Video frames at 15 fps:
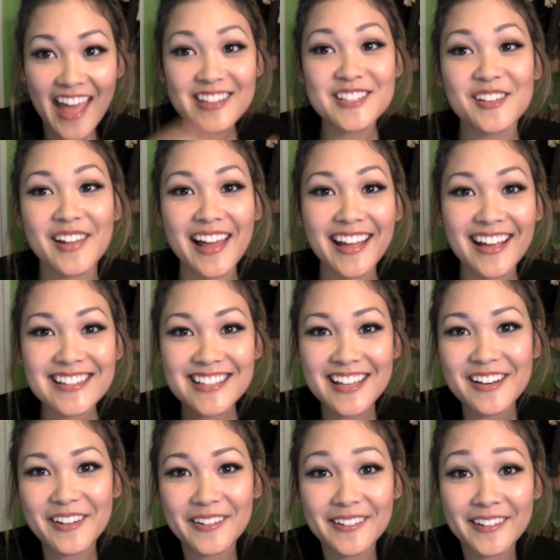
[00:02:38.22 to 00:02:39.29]
And so like I
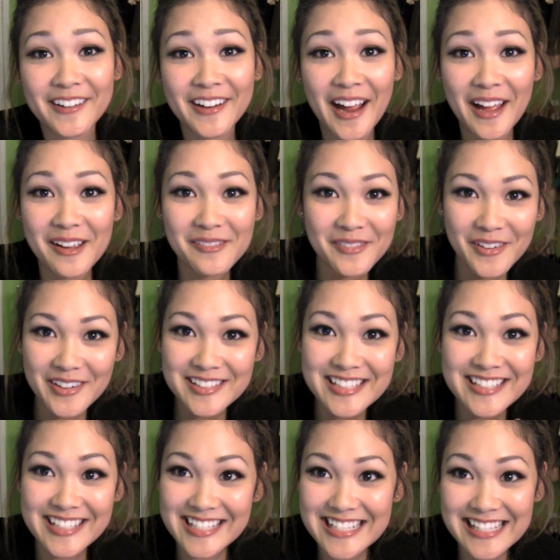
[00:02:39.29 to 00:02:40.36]
said earlier, I am going
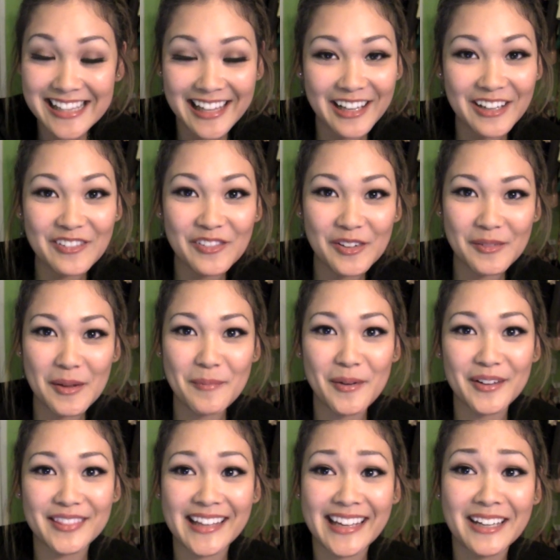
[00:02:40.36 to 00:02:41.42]
to Disneyland for my
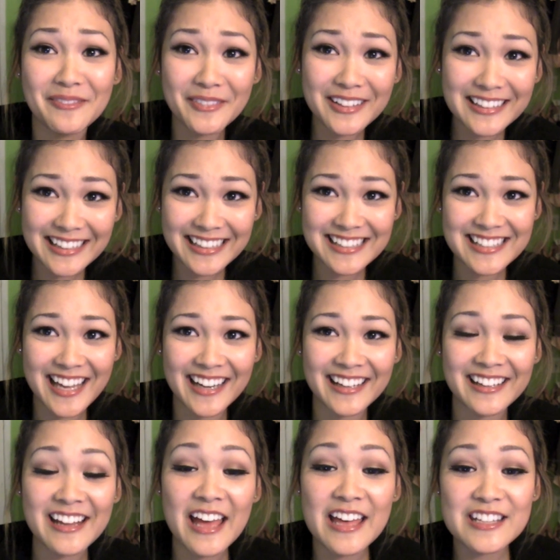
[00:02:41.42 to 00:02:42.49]
birthday, and I'm really
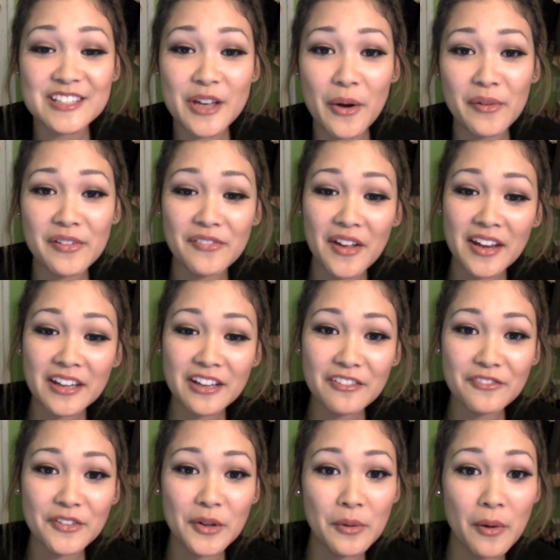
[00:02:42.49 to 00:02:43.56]
excited. So if any
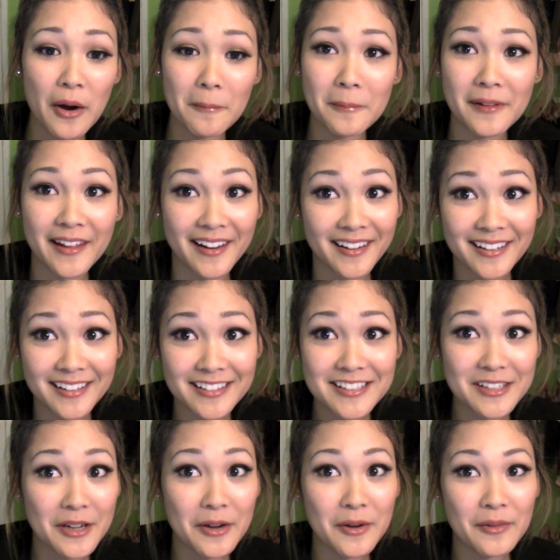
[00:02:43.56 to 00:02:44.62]
of you are planning
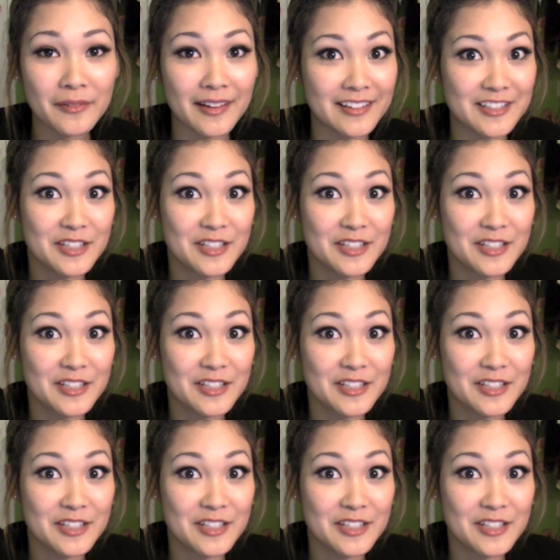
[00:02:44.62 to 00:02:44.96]
to go, like